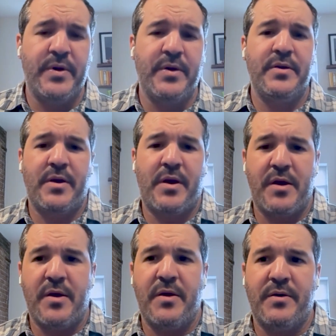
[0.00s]
but
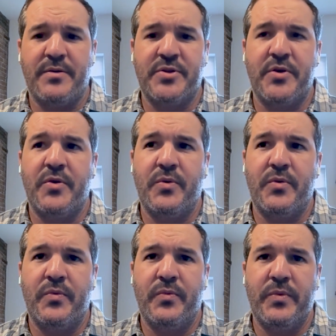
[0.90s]
I
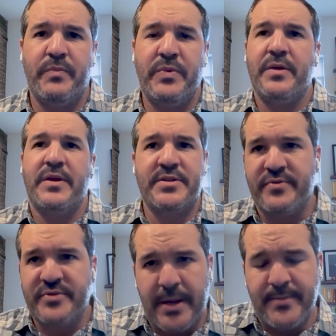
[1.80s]
also would be like
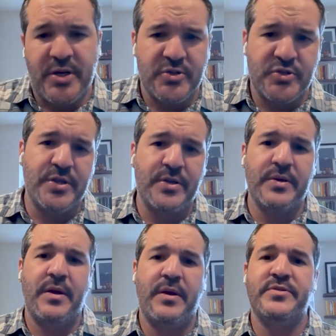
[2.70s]

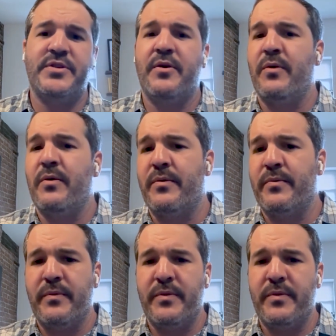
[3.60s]
self-sabotaging. And so,